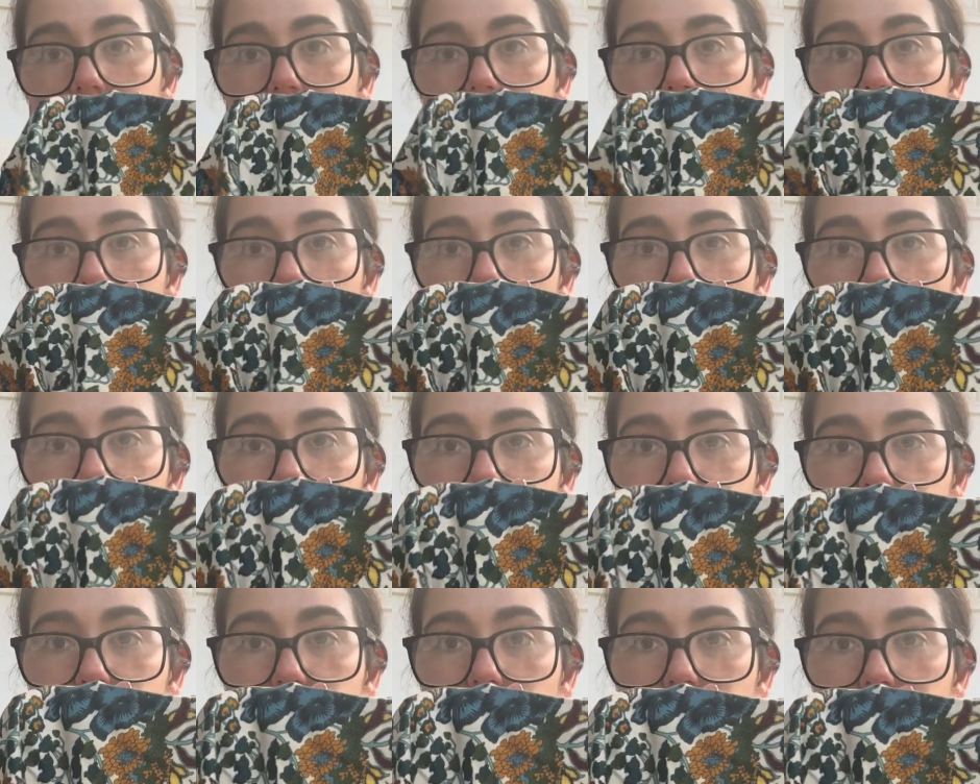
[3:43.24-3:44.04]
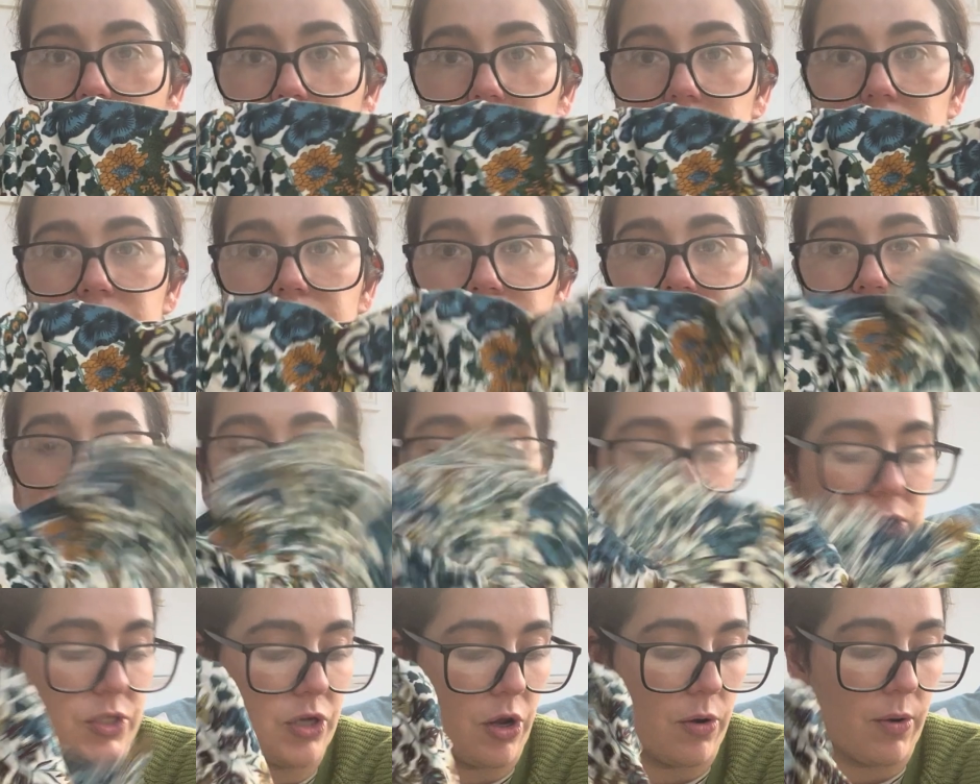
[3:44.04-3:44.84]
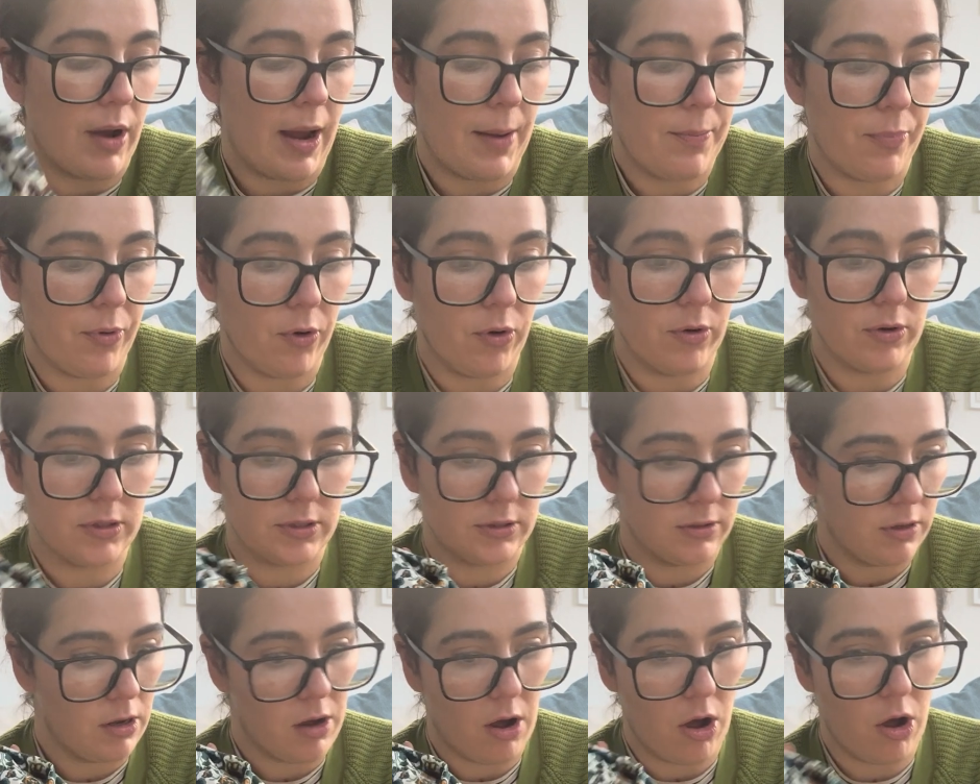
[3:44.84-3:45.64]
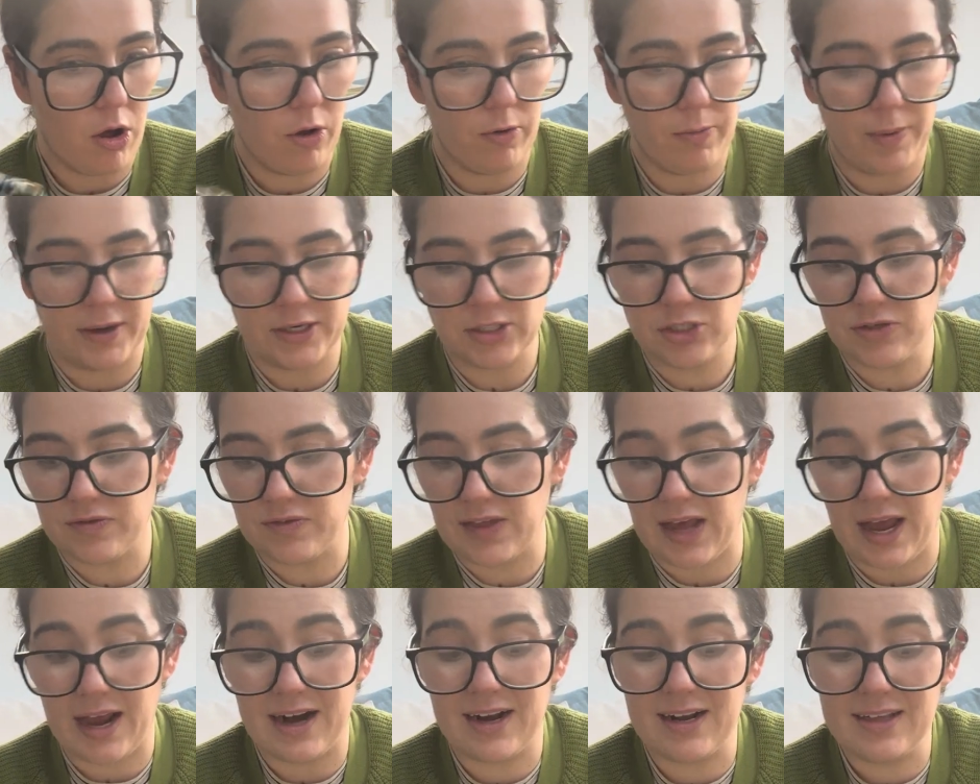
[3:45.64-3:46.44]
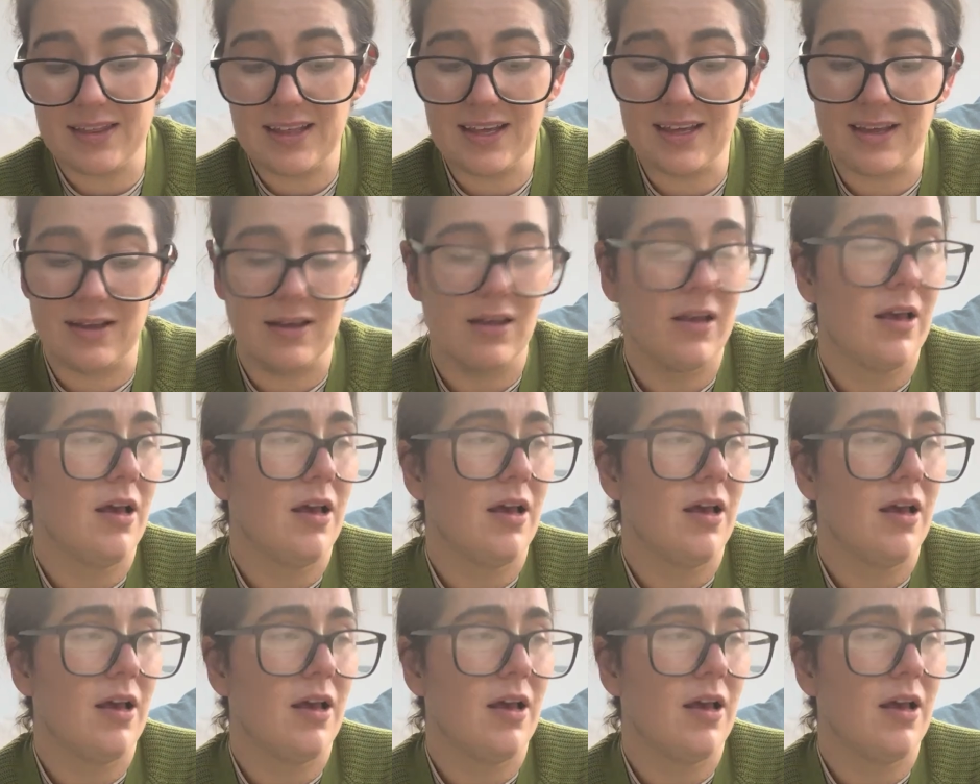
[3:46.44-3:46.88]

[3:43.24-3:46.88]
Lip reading: way as well. So I bought a whole bunch of that, and I think